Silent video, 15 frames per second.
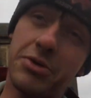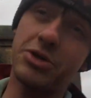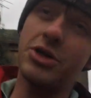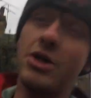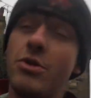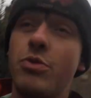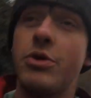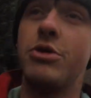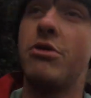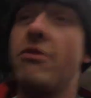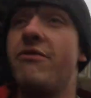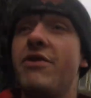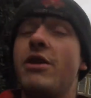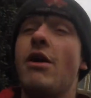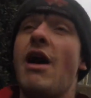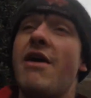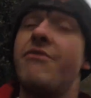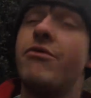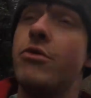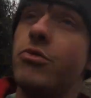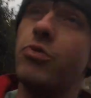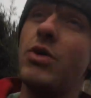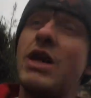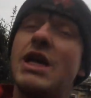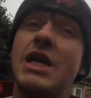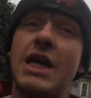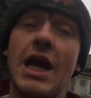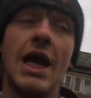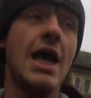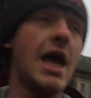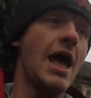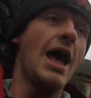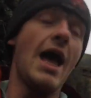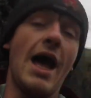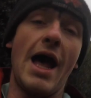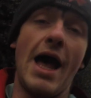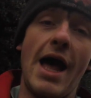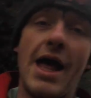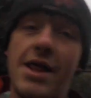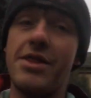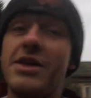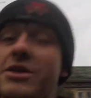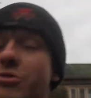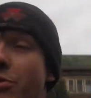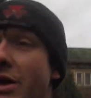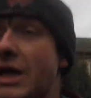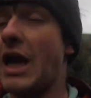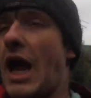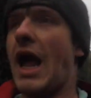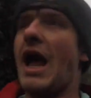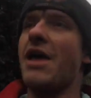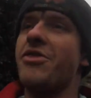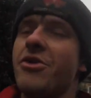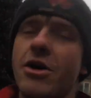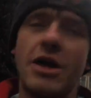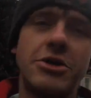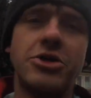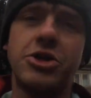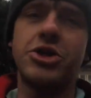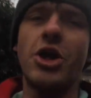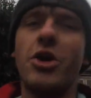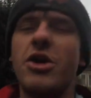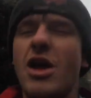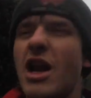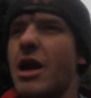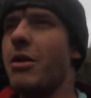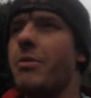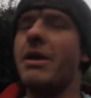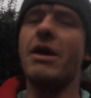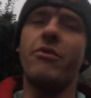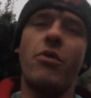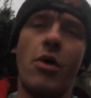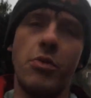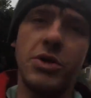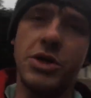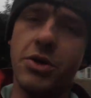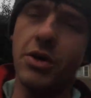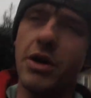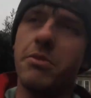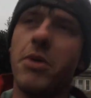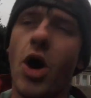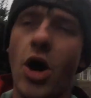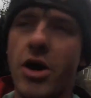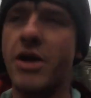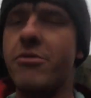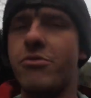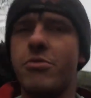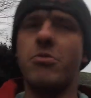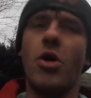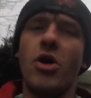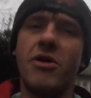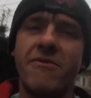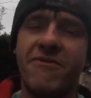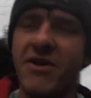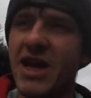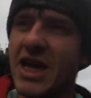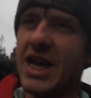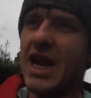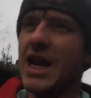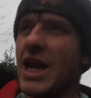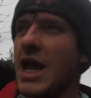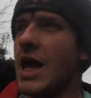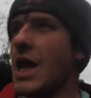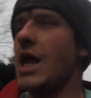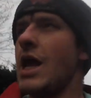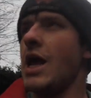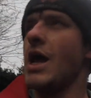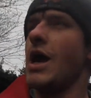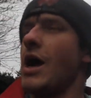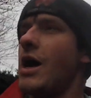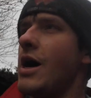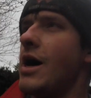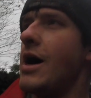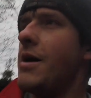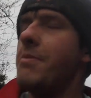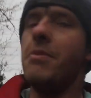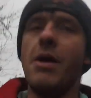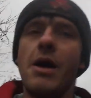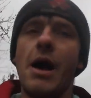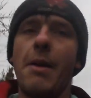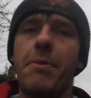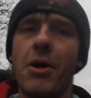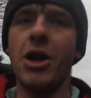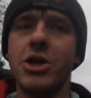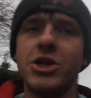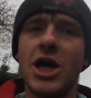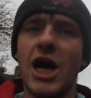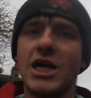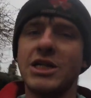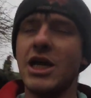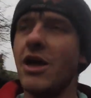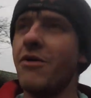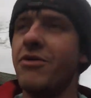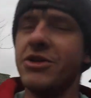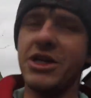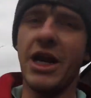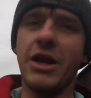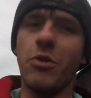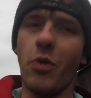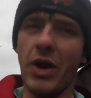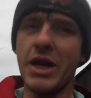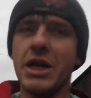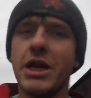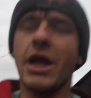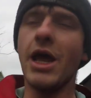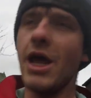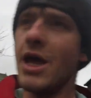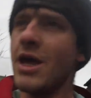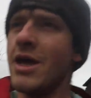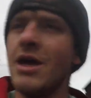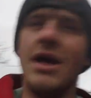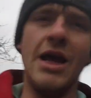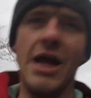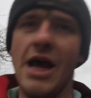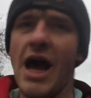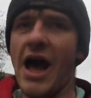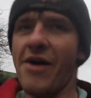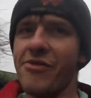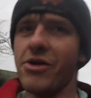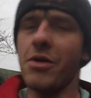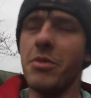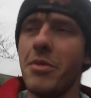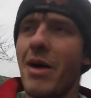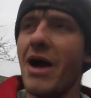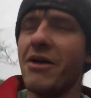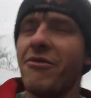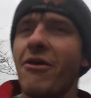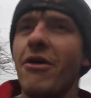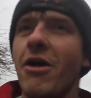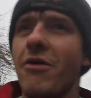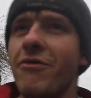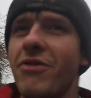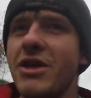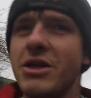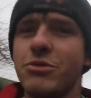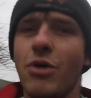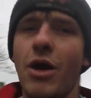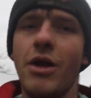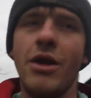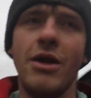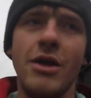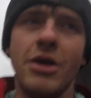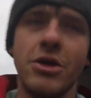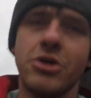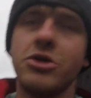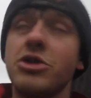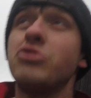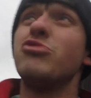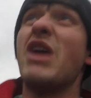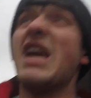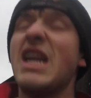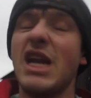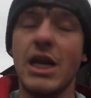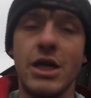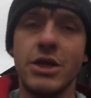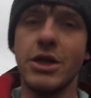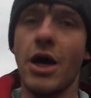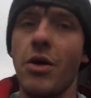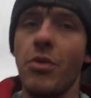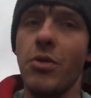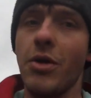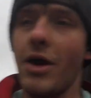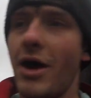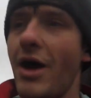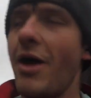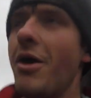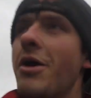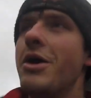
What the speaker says: button. We do a video every week. This week I thought I'd just show you a little bit of what we do in the morning feeding. Apologise if there's any wind. I haven't got my microphone on for this one because it's raining, so